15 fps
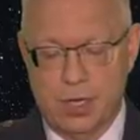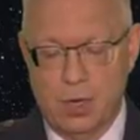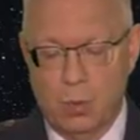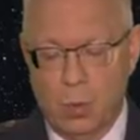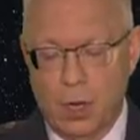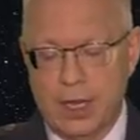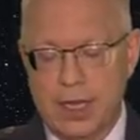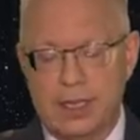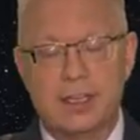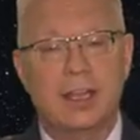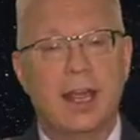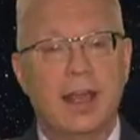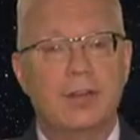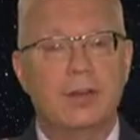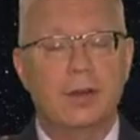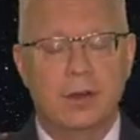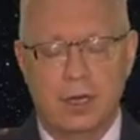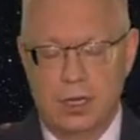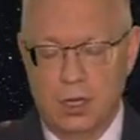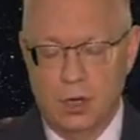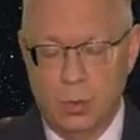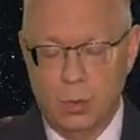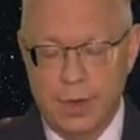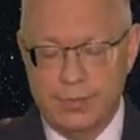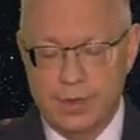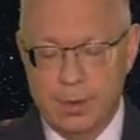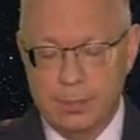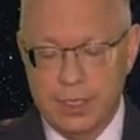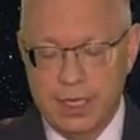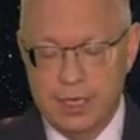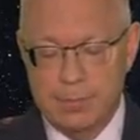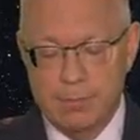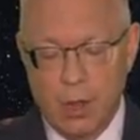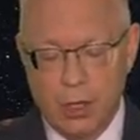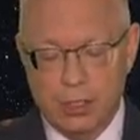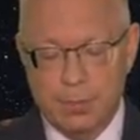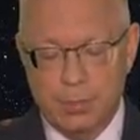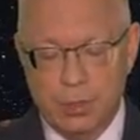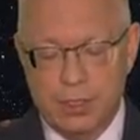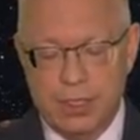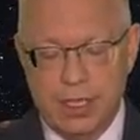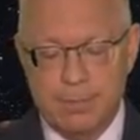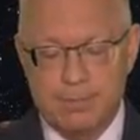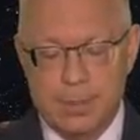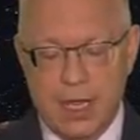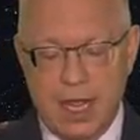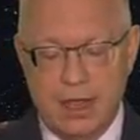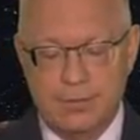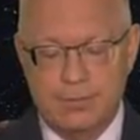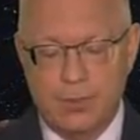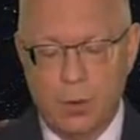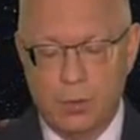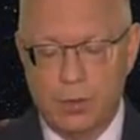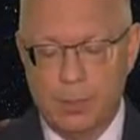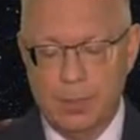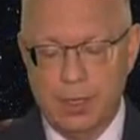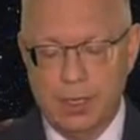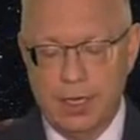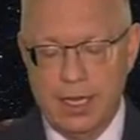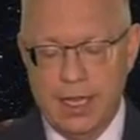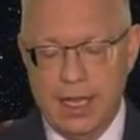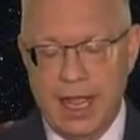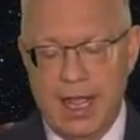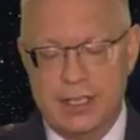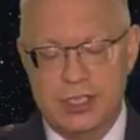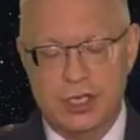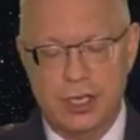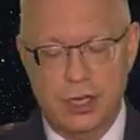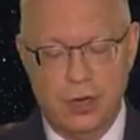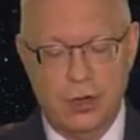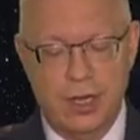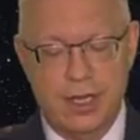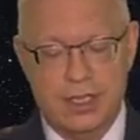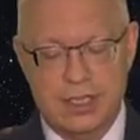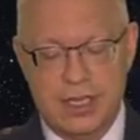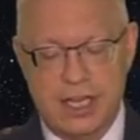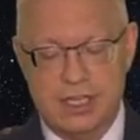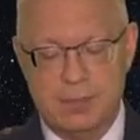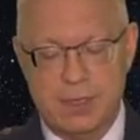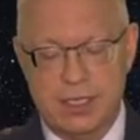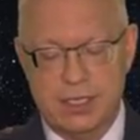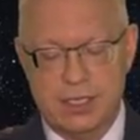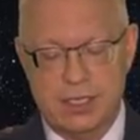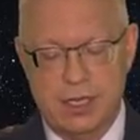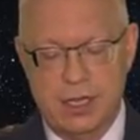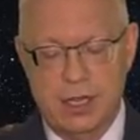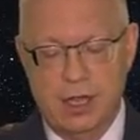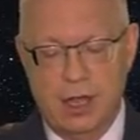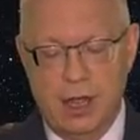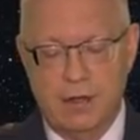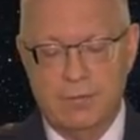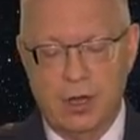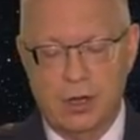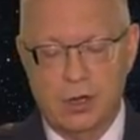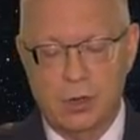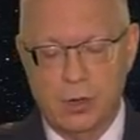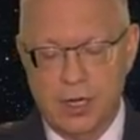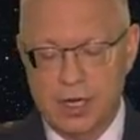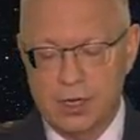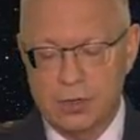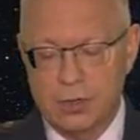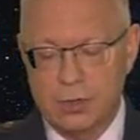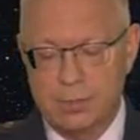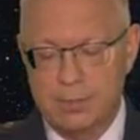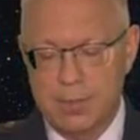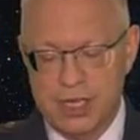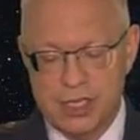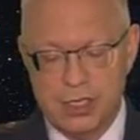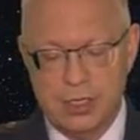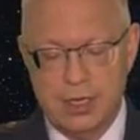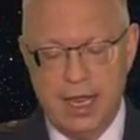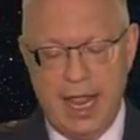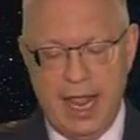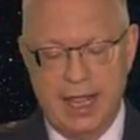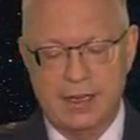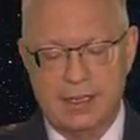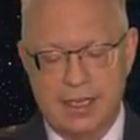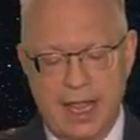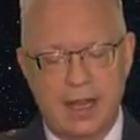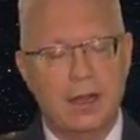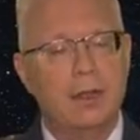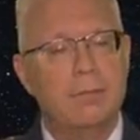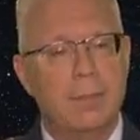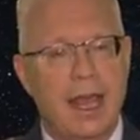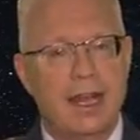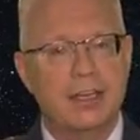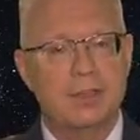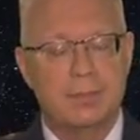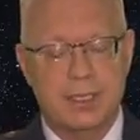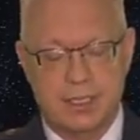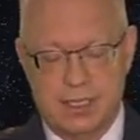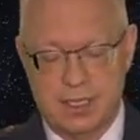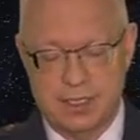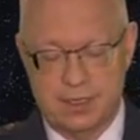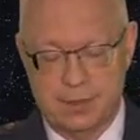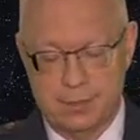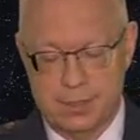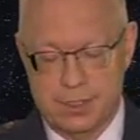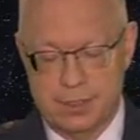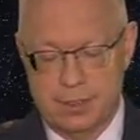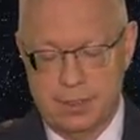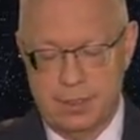Working together, we've completed multiple deep dive vulnerability and security assessments of our critical mission and data management systems.